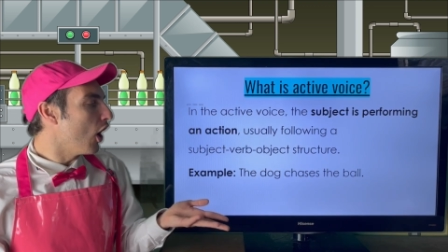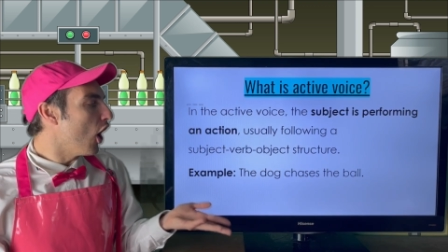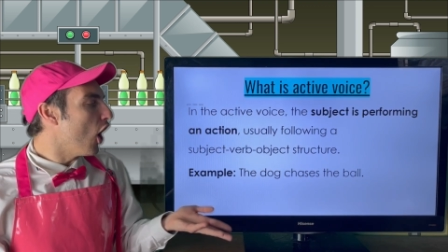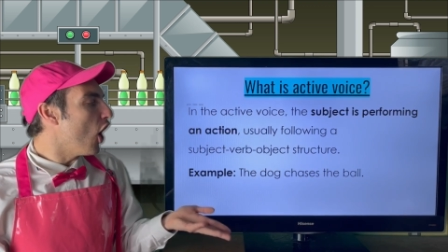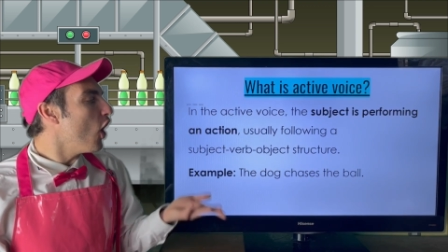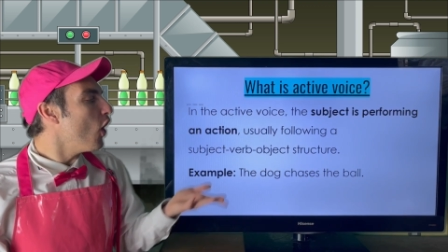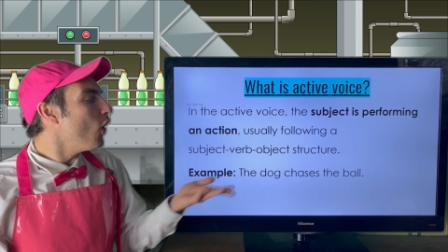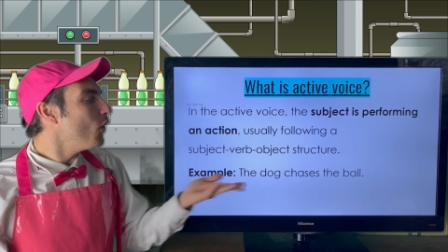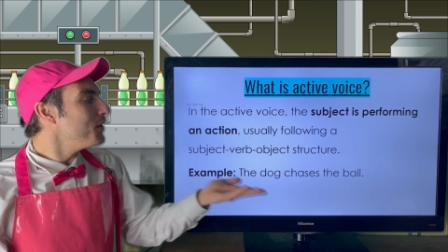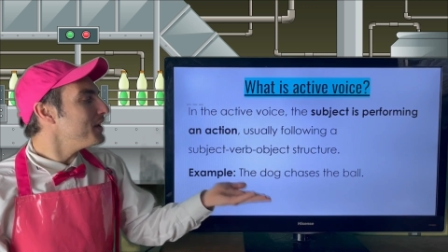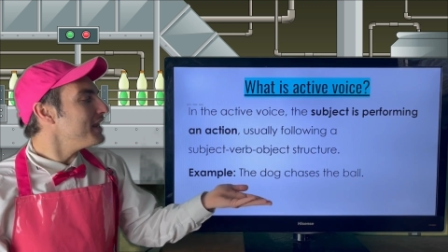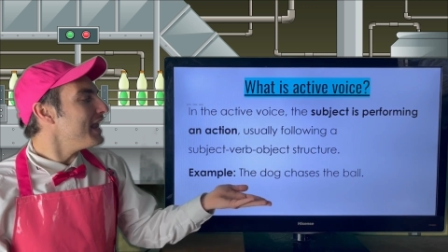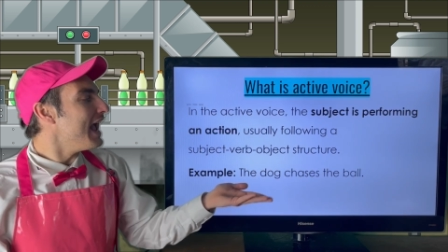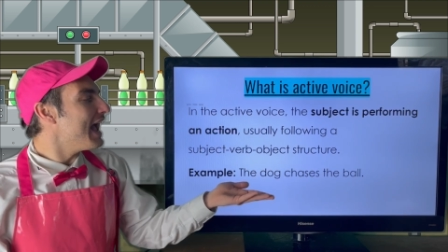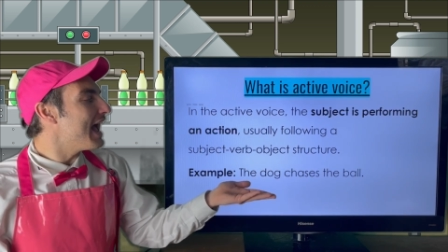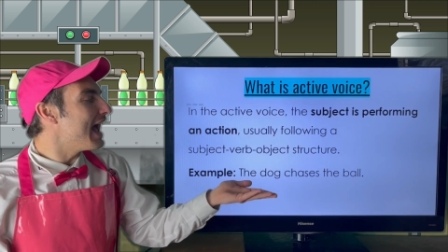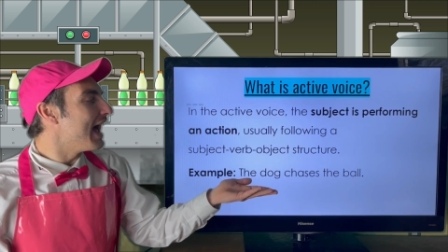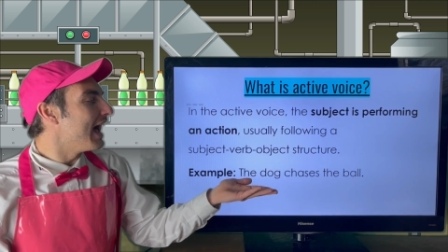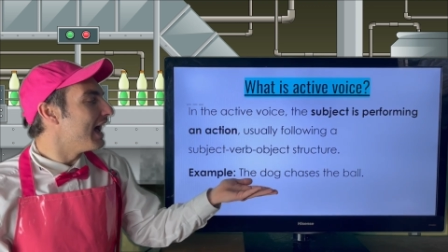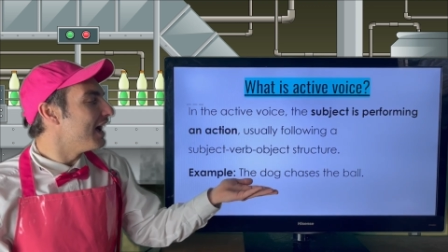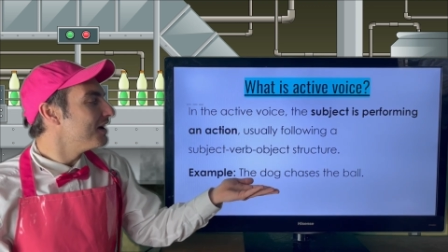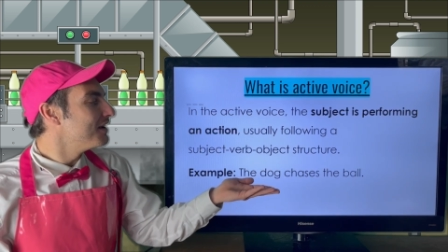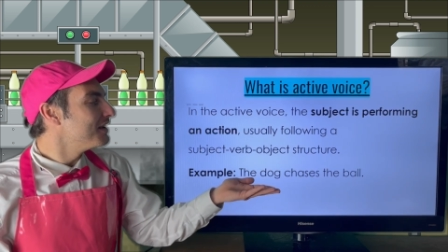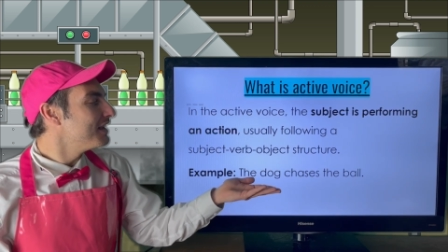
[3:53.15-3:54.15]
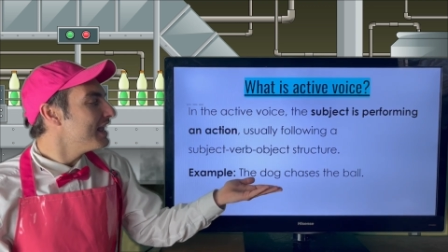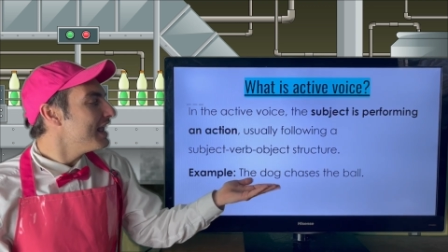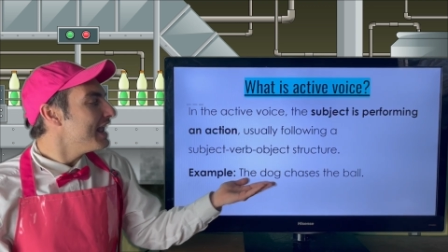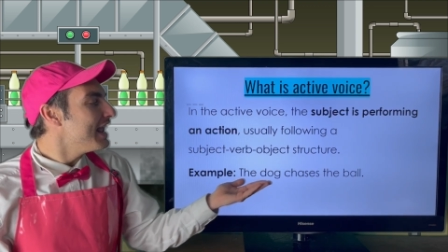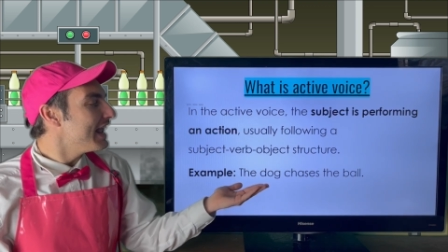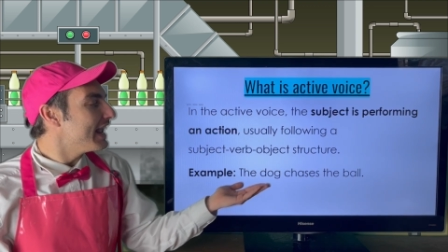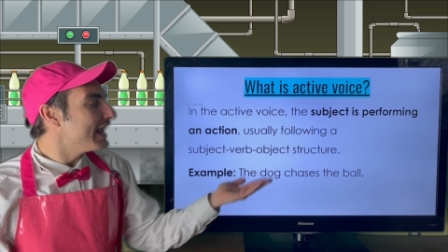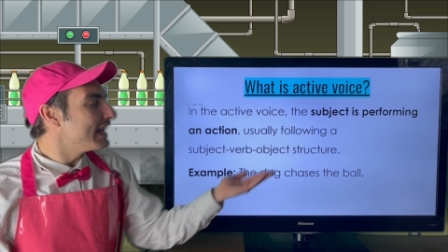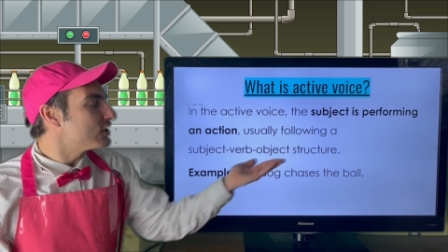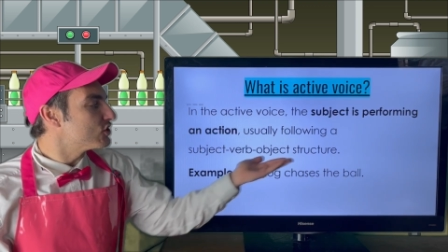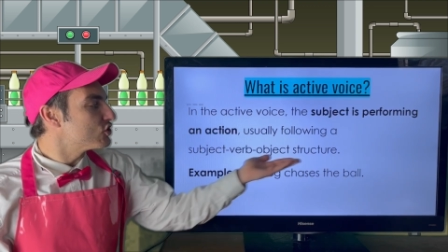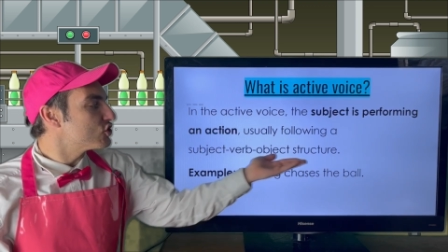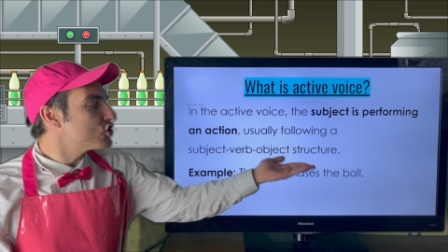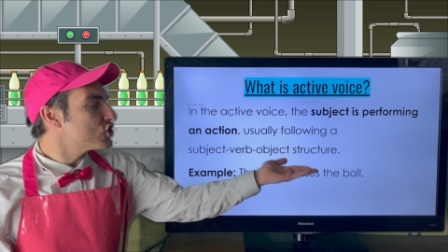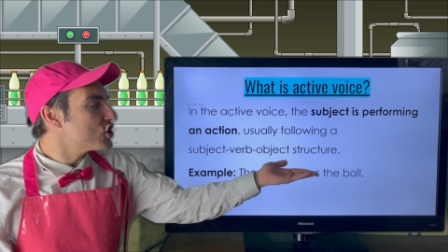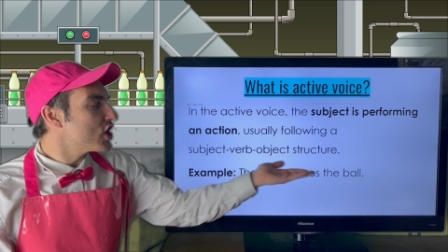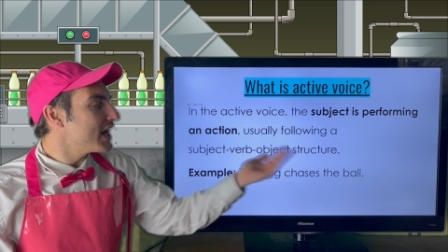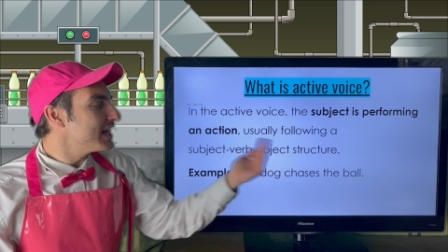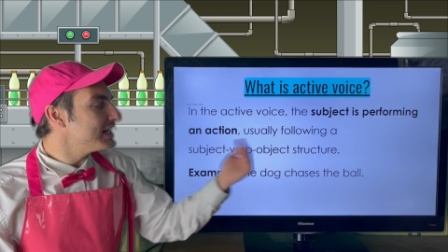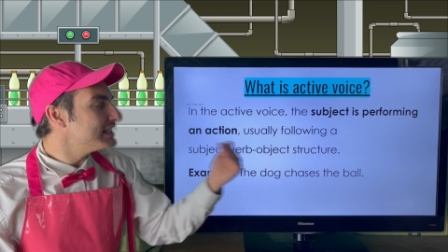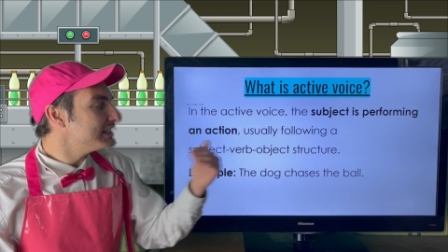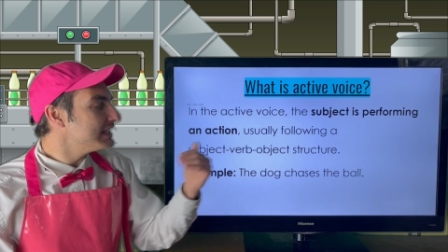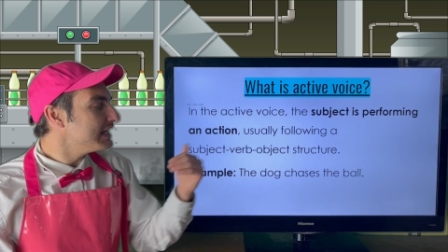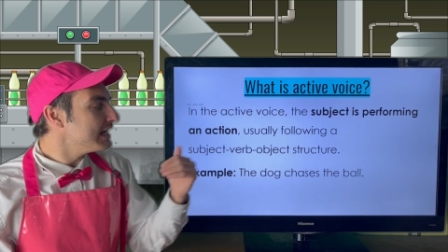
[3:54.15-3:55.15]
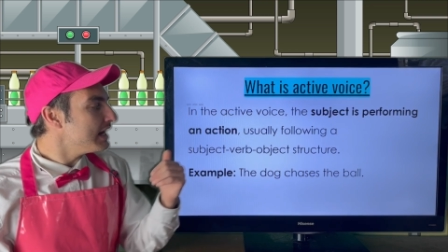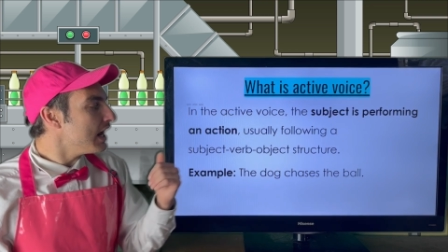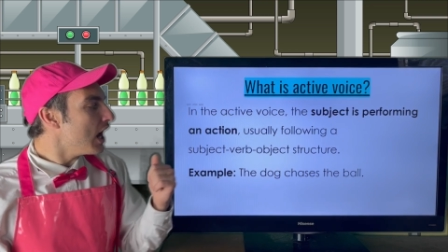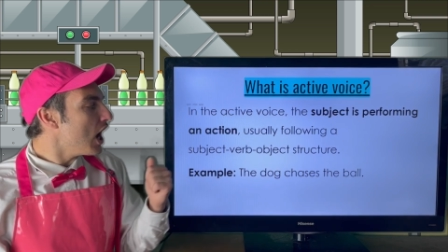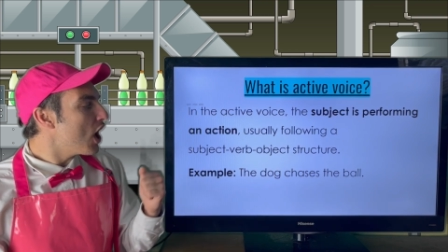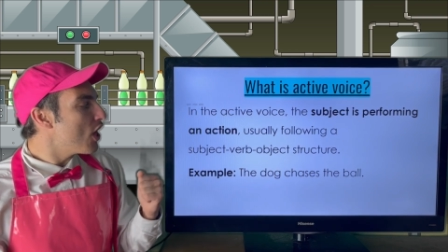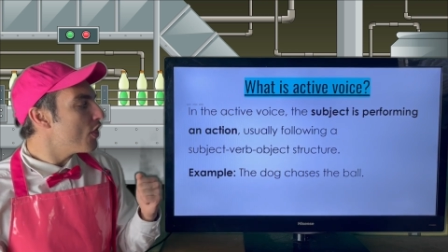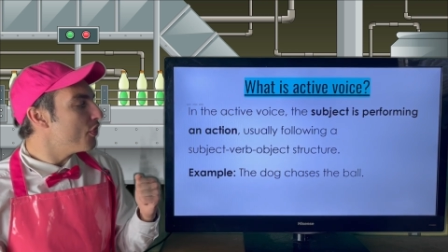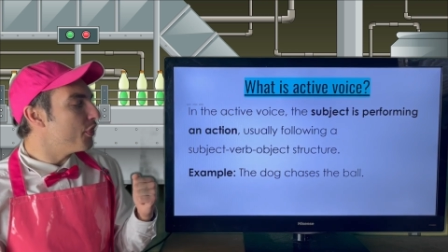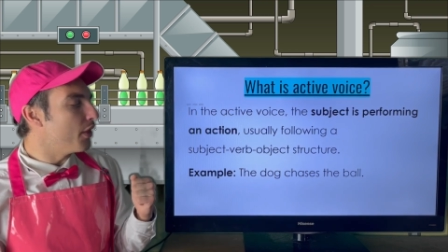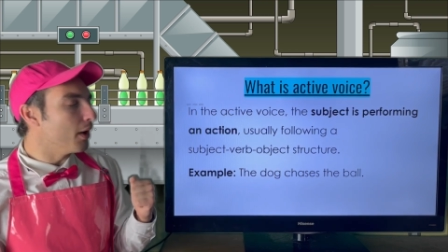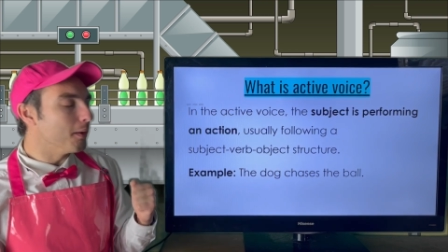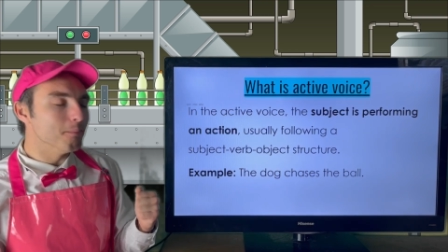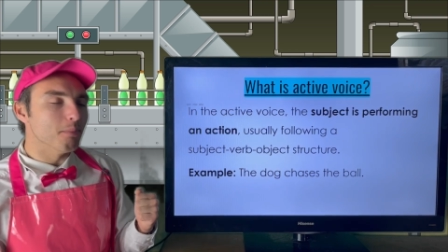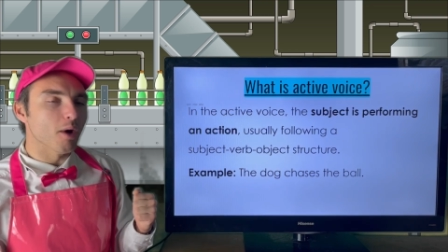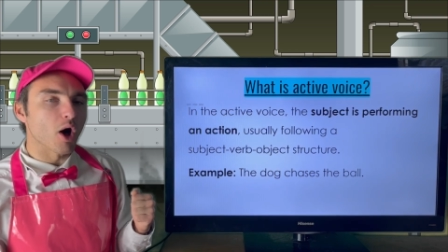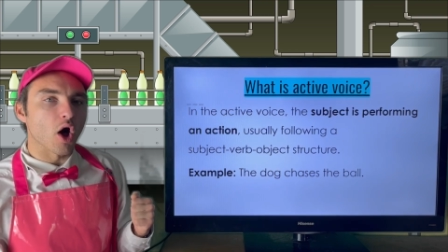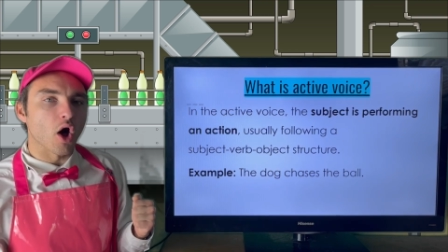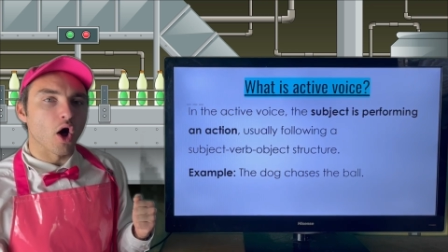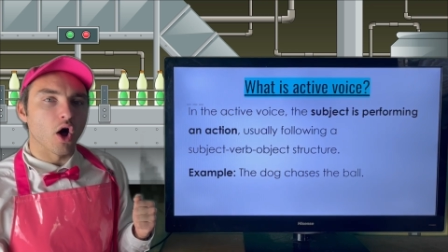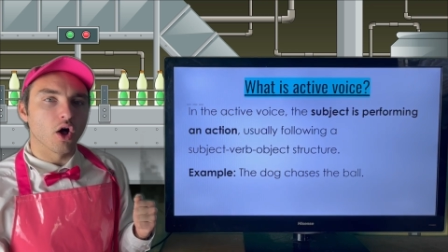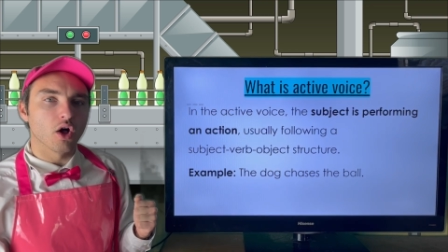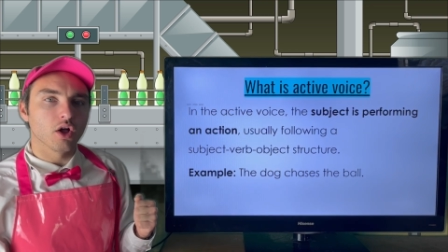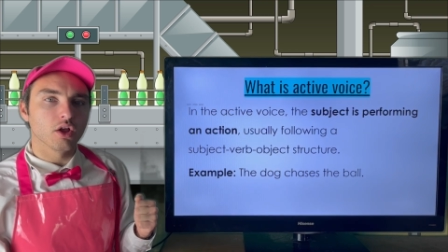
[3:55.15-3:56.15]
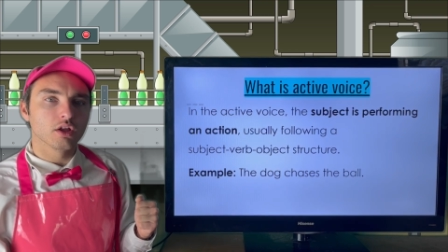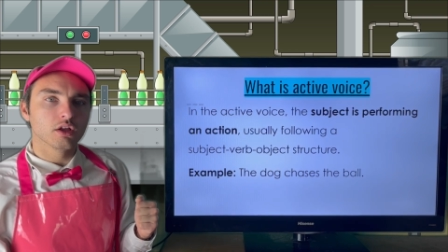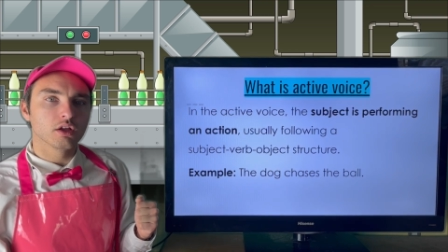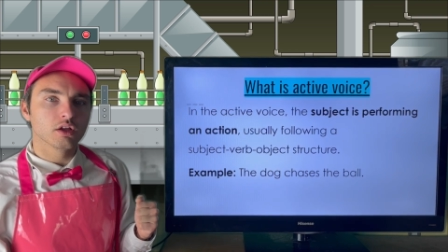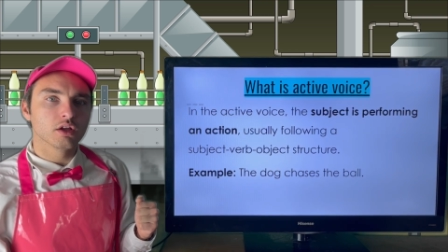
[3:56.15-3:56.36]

Oh yeah, it's chasing the ball.